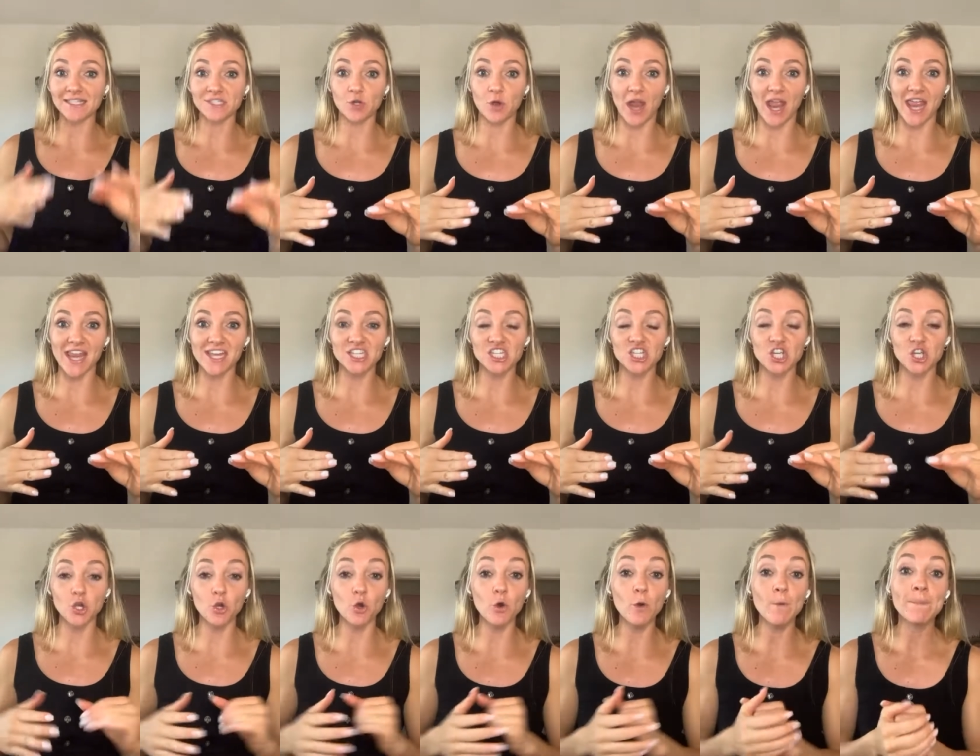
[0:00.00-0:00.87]
that's great
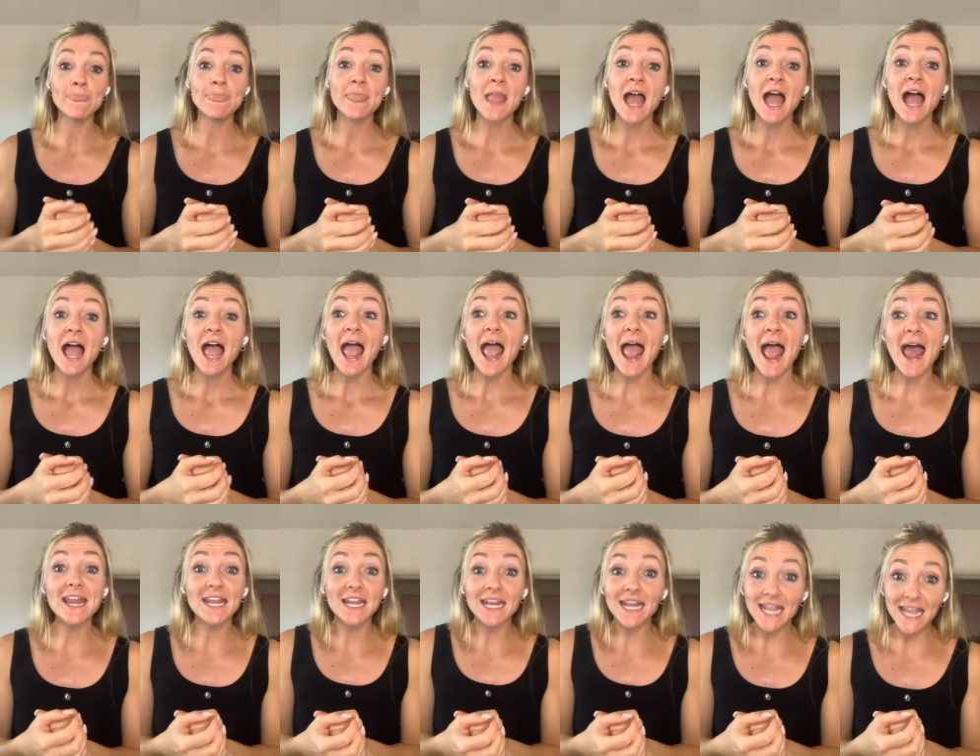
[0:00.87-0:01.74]
too.
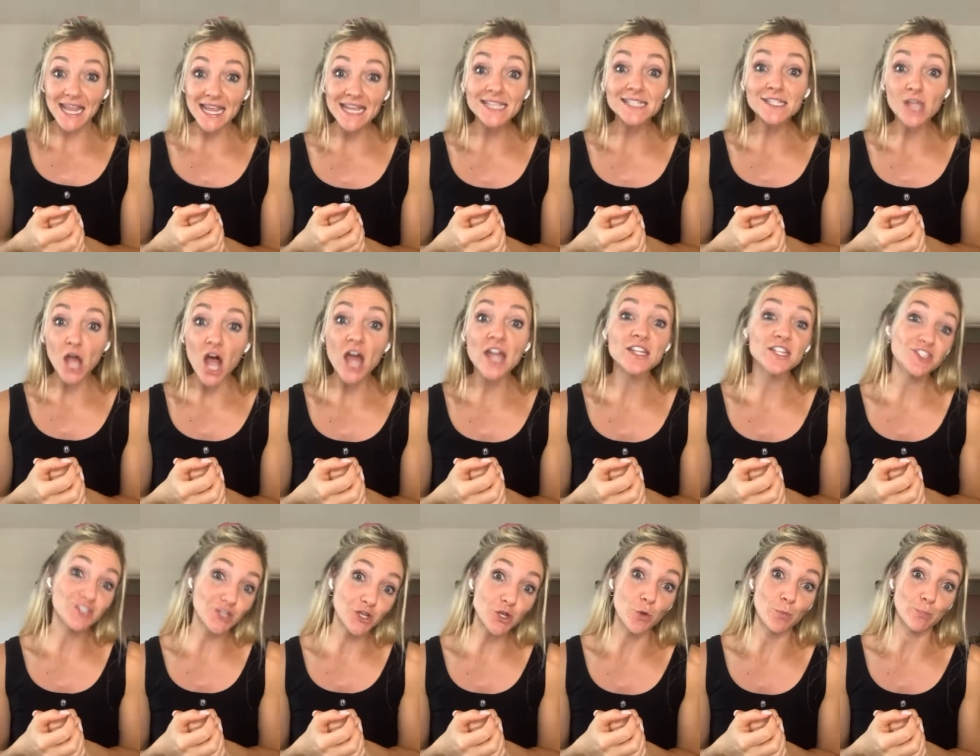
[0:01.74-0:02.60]
And it is
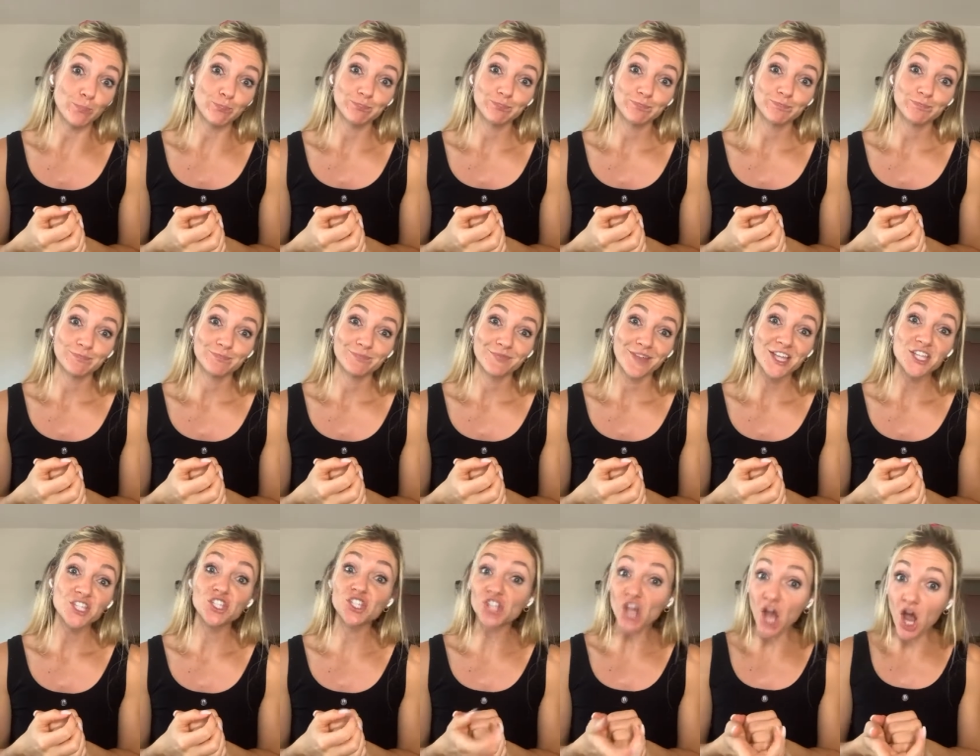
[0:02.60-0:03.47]
on Zoom.
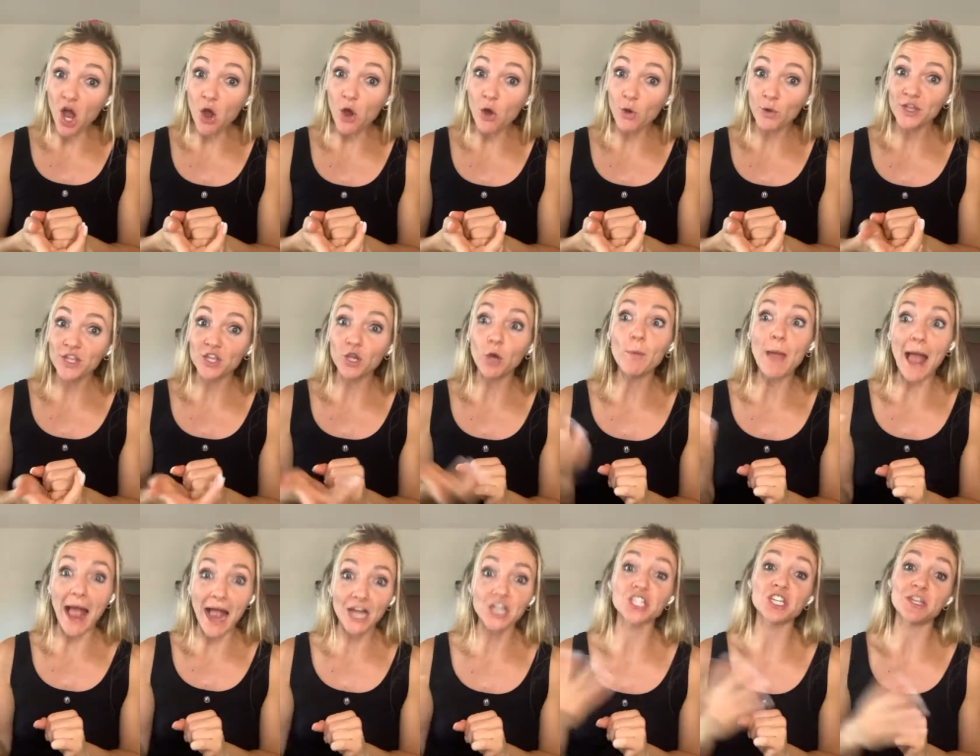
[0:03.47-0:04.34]
So
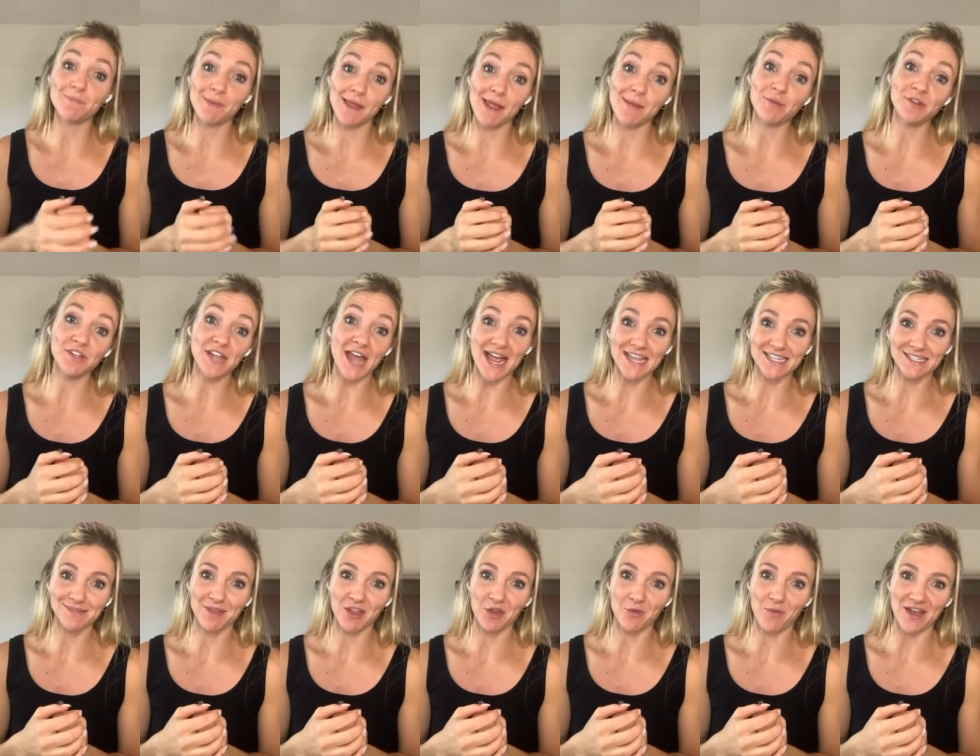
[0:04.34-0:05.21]
you'll actually be able to
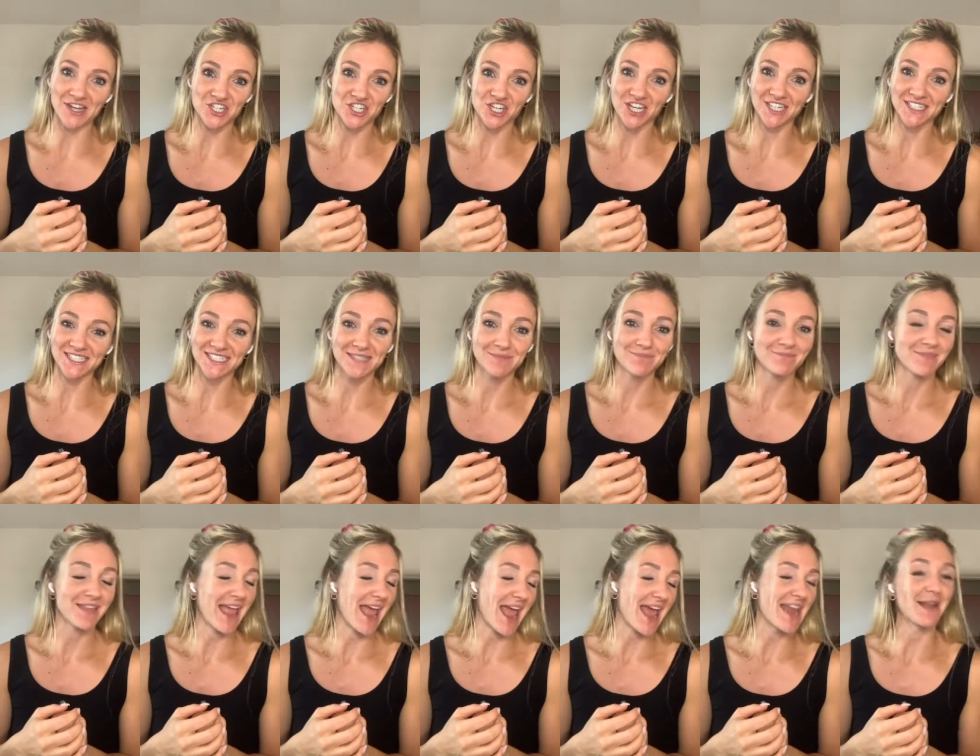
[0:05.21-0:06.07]
ask me questions.
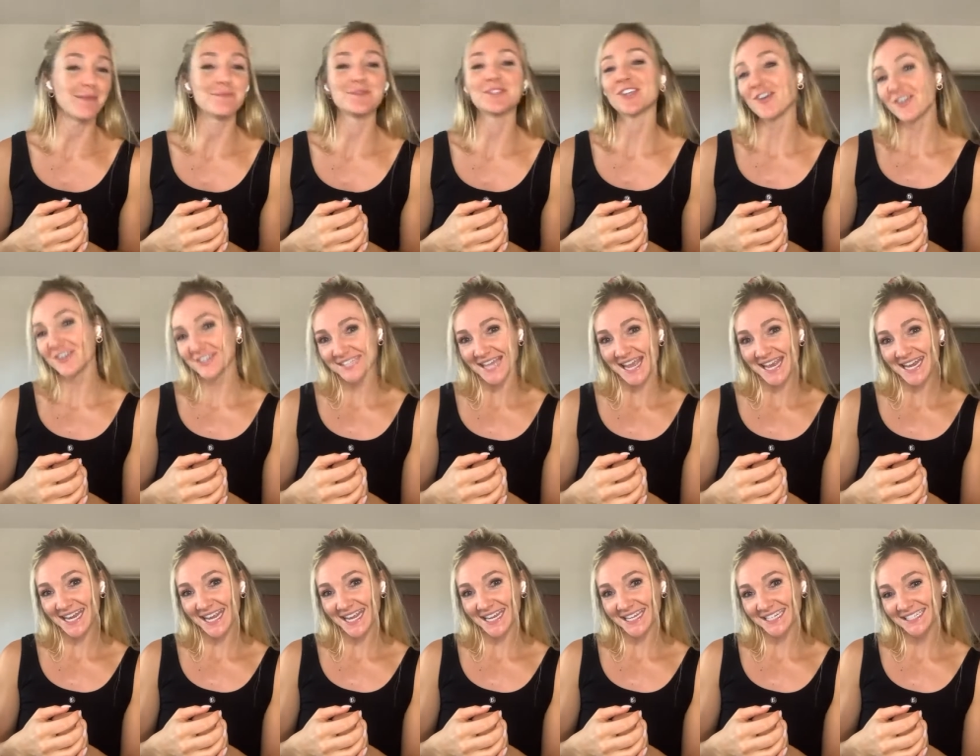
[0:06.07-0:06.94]
And I'm so
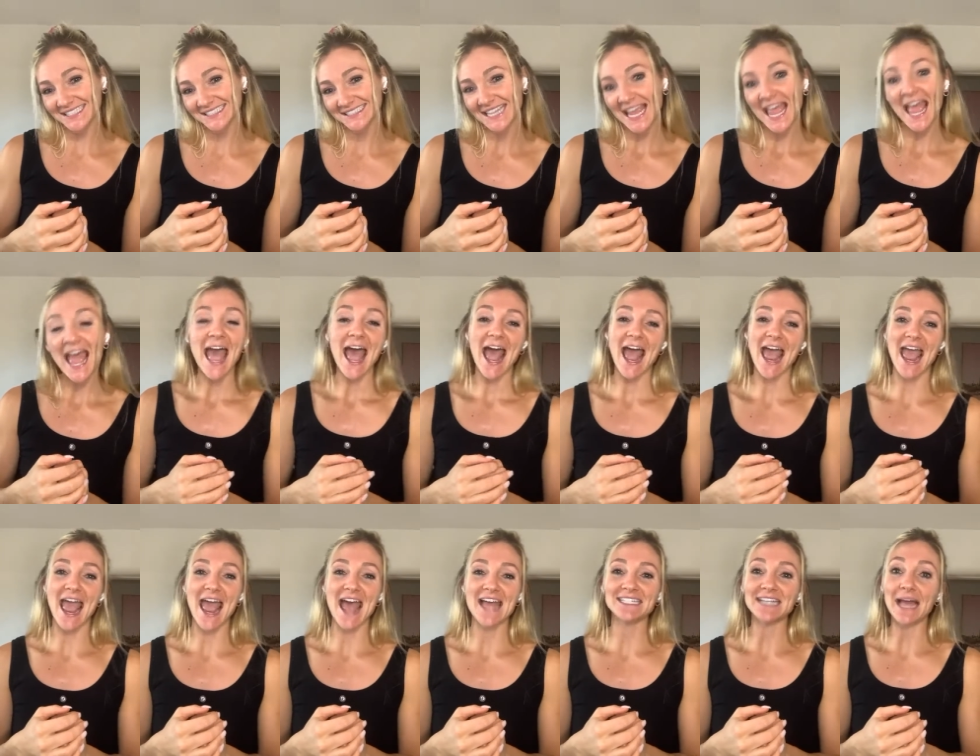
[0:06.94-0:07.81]
excited.
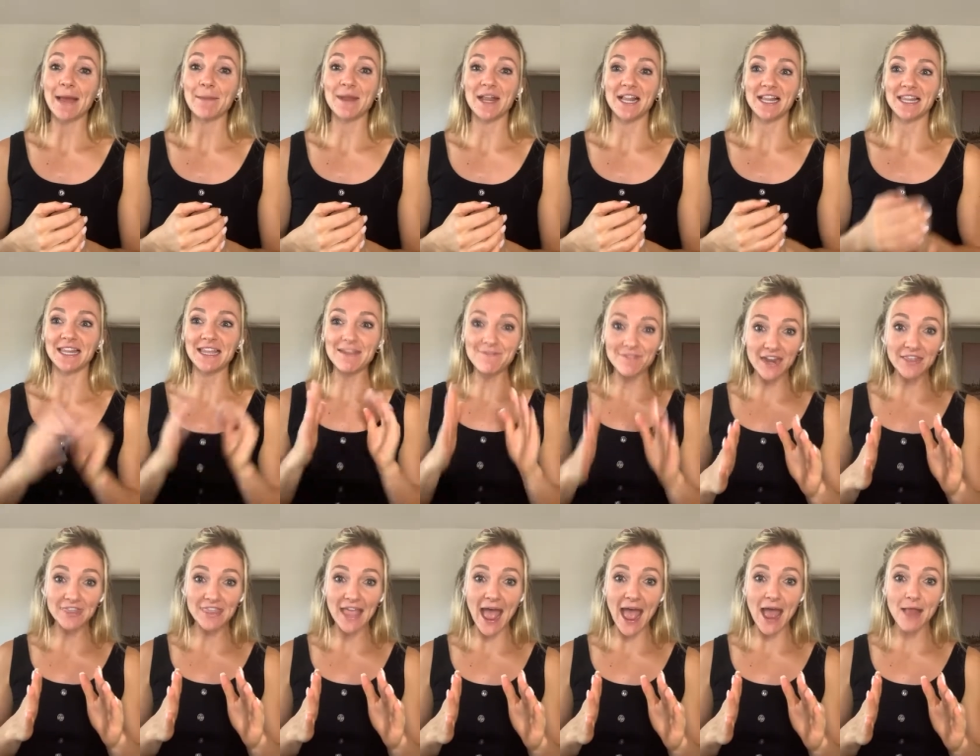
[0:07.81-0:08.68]
And I'm going to leave
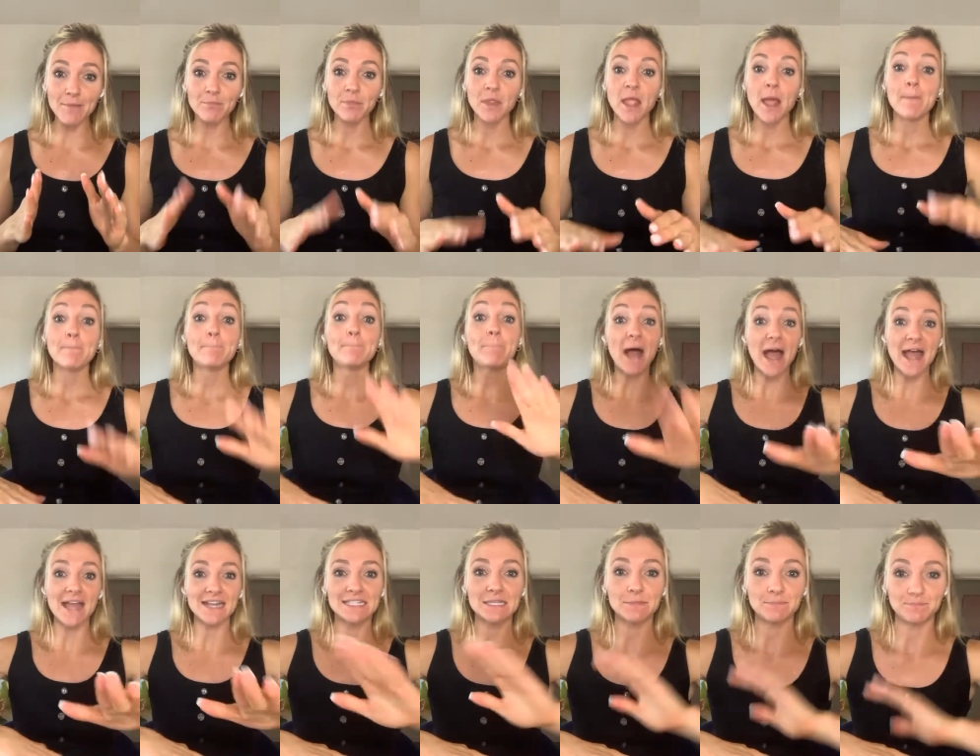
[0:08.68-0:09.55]
it at that.
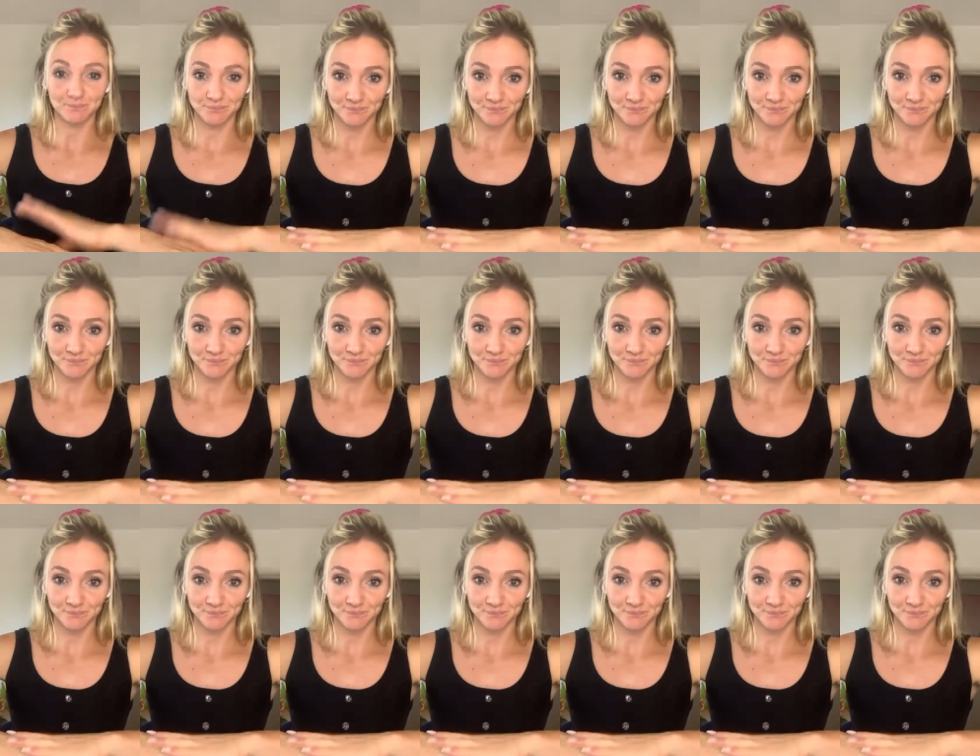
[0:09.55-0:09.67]
But